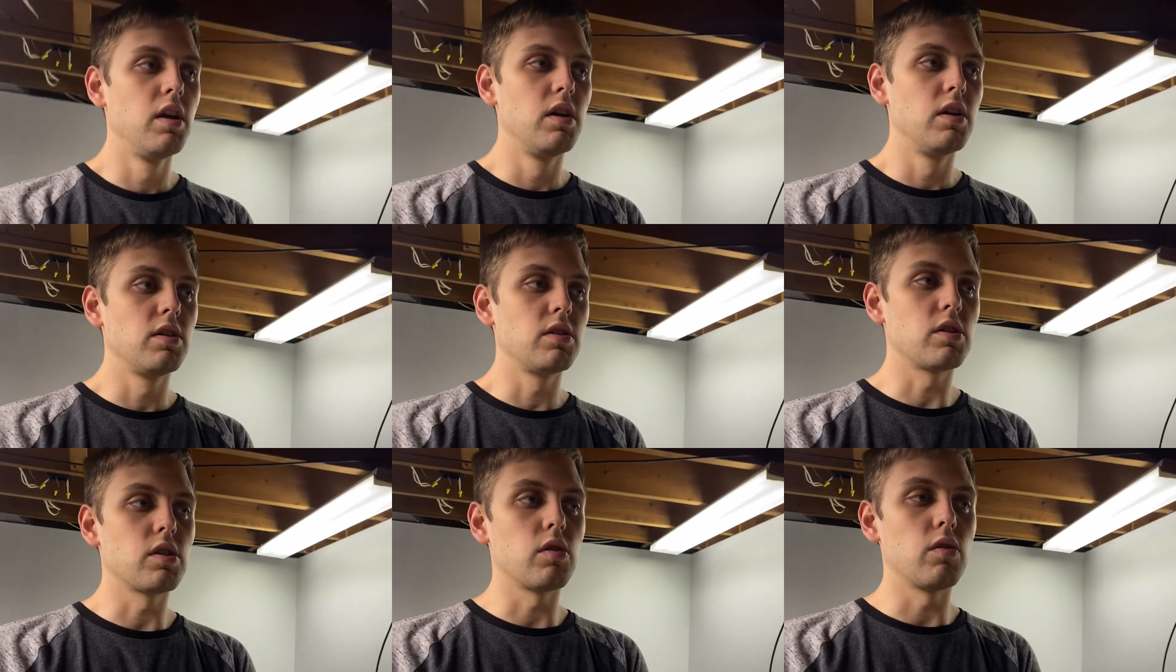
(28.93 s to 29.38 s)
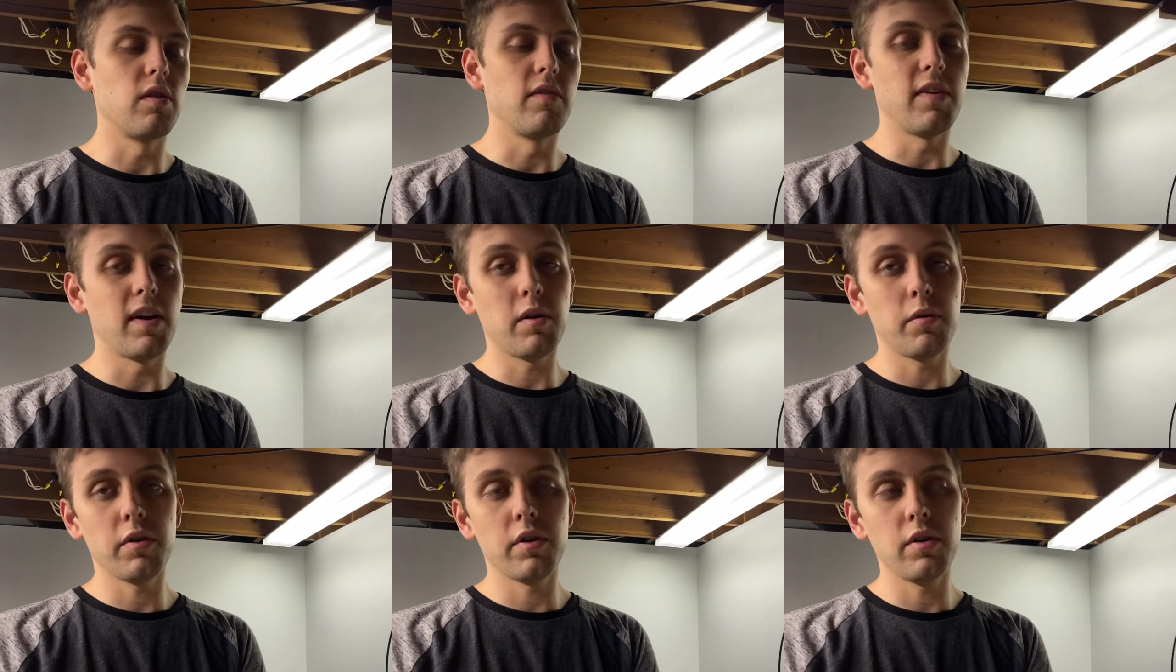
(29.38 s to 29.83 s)
So if I
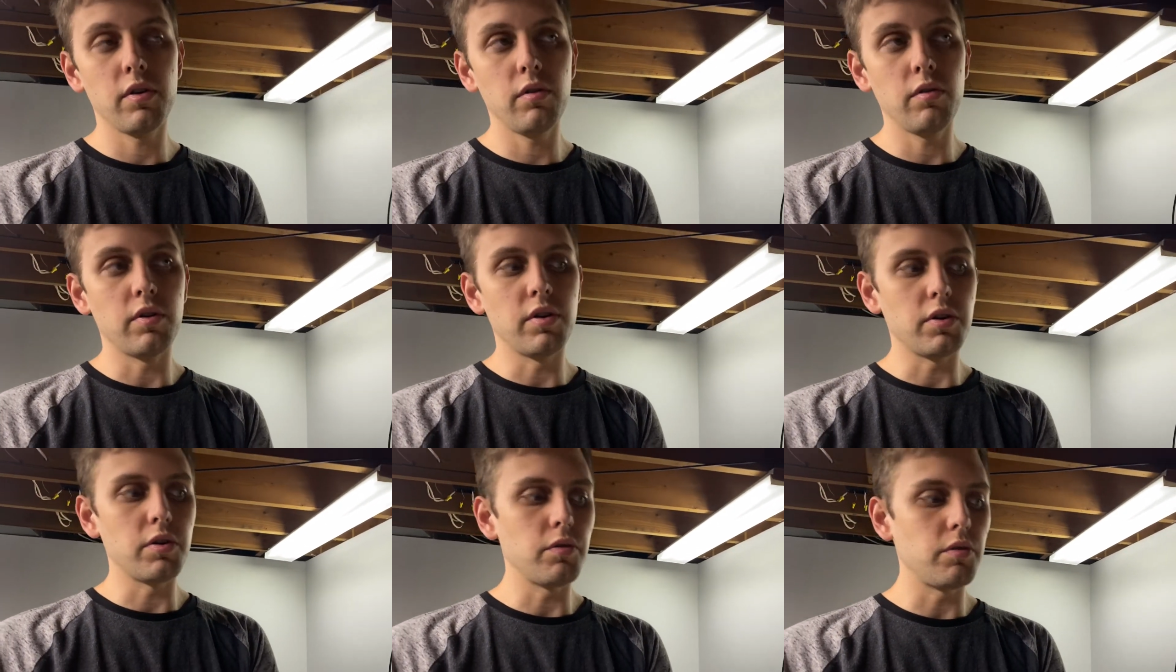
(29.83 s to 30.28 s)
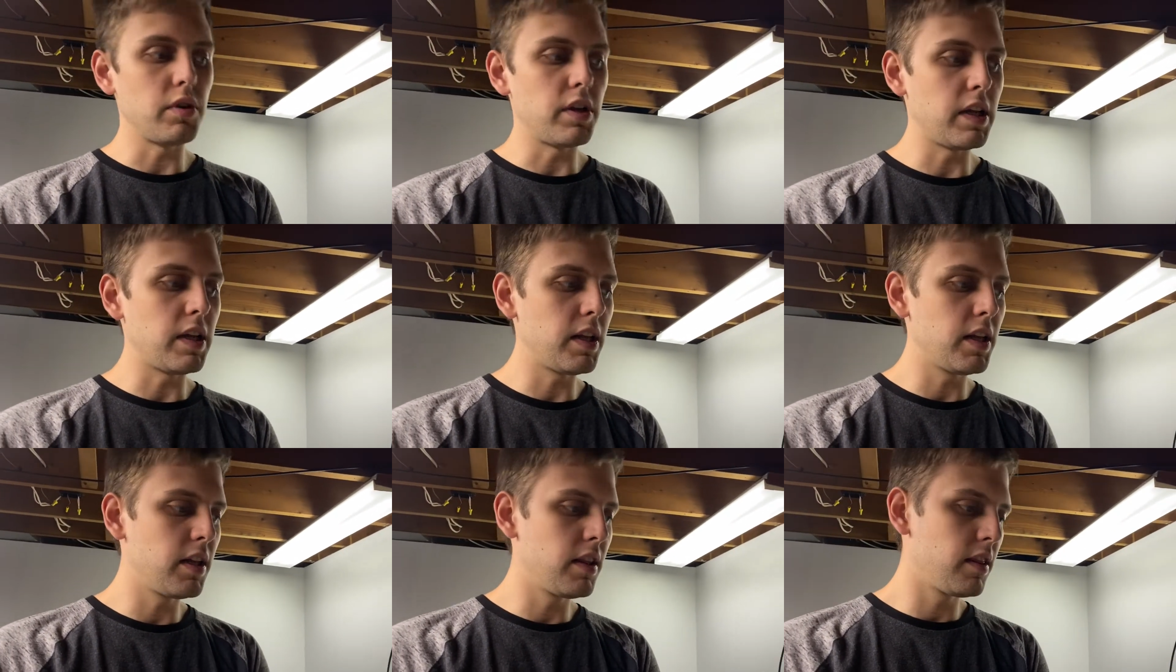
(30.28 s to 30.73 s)
were you and you
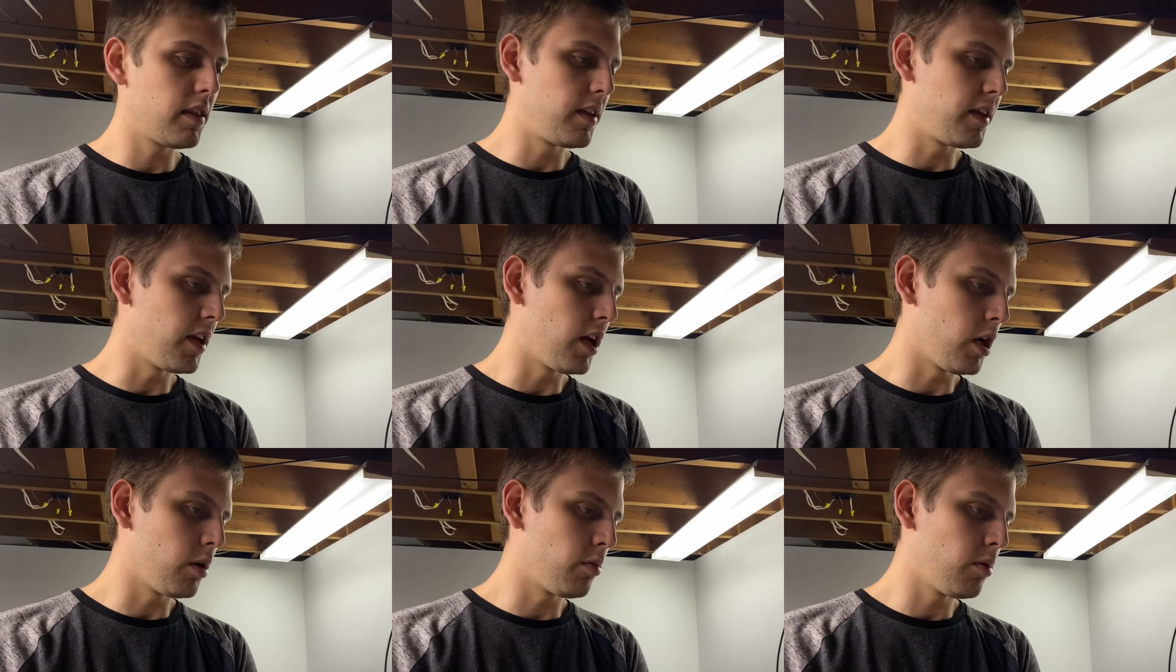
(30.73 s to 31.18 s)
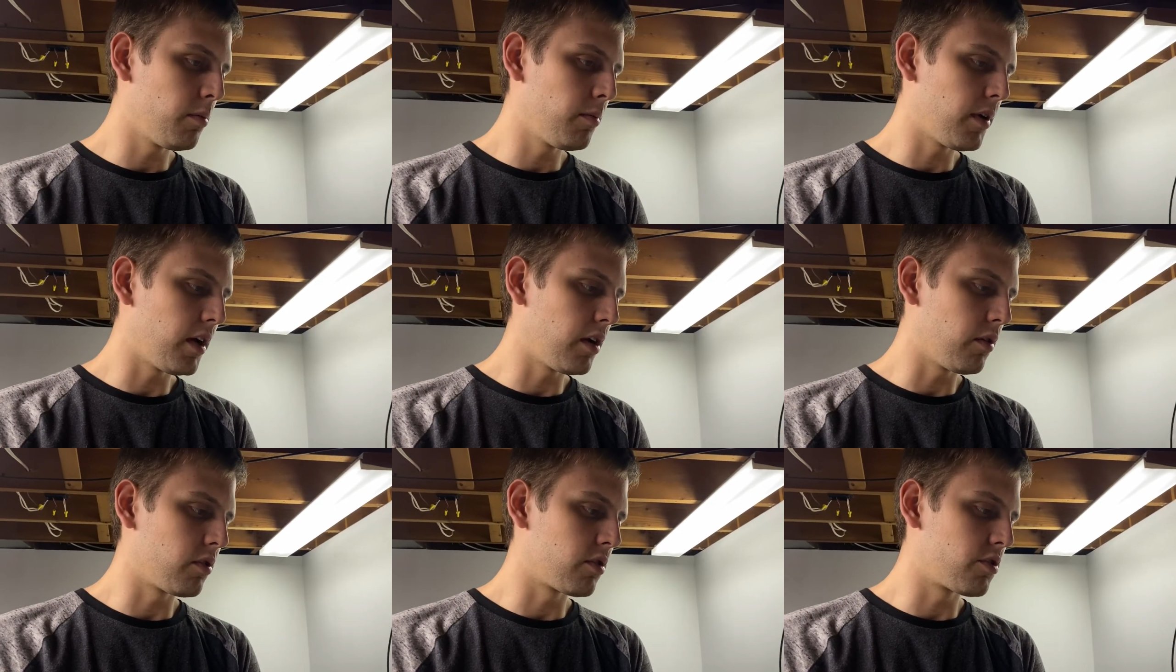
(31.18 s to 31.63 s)
needed the album,
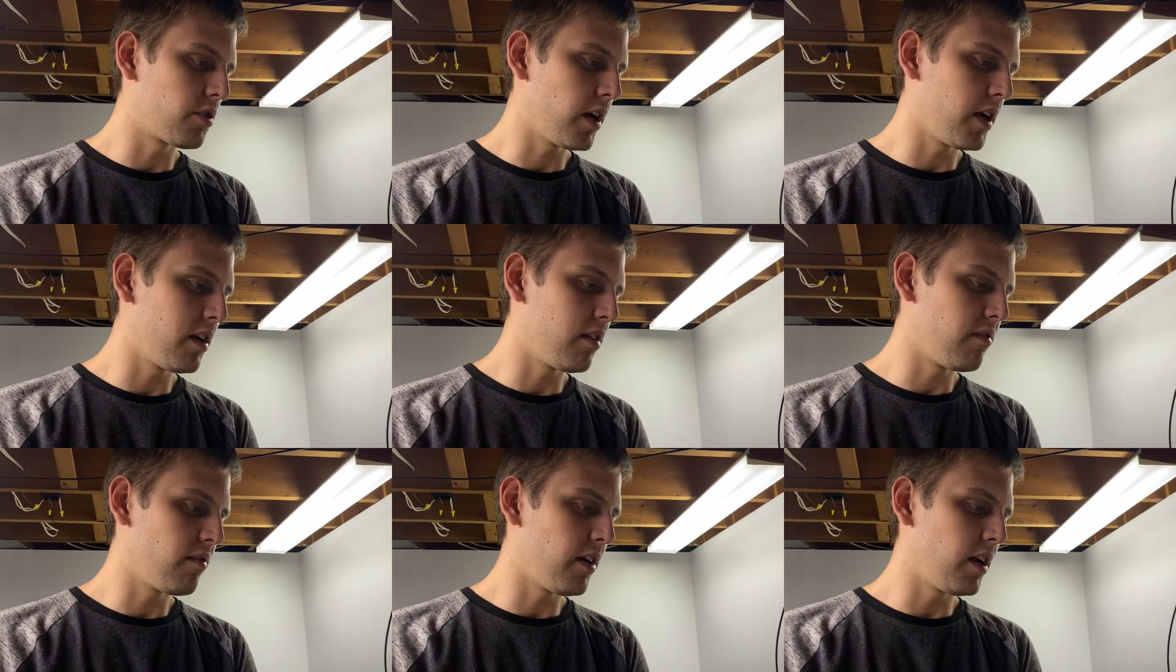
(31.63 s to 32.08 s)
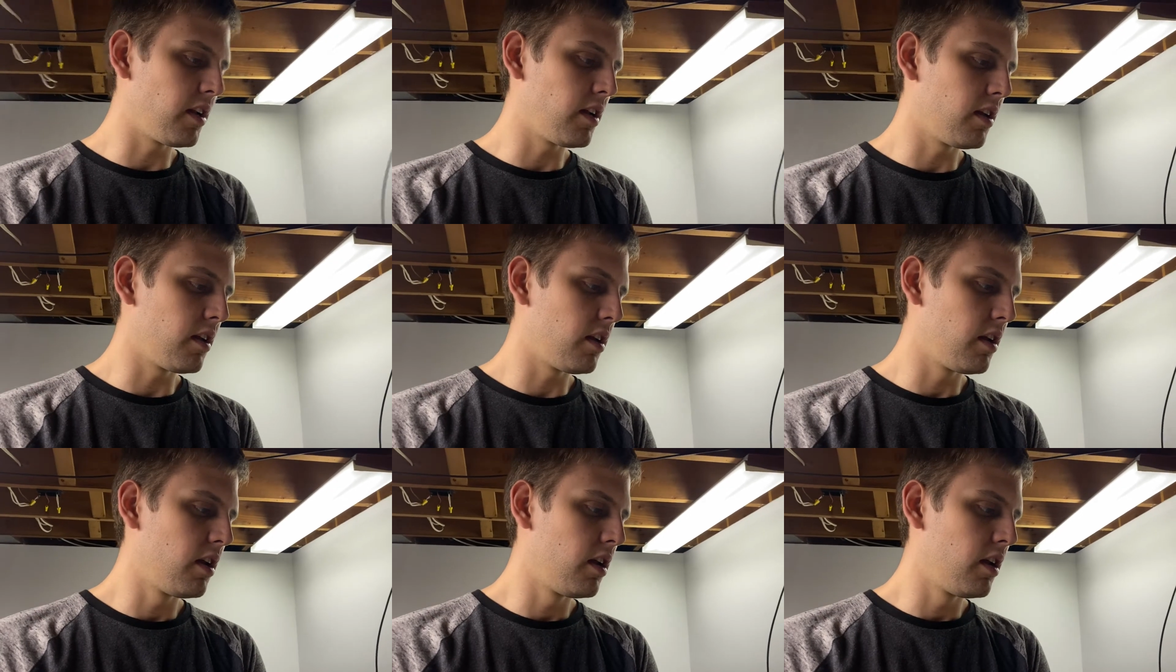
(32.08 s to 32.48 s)
I would try to find it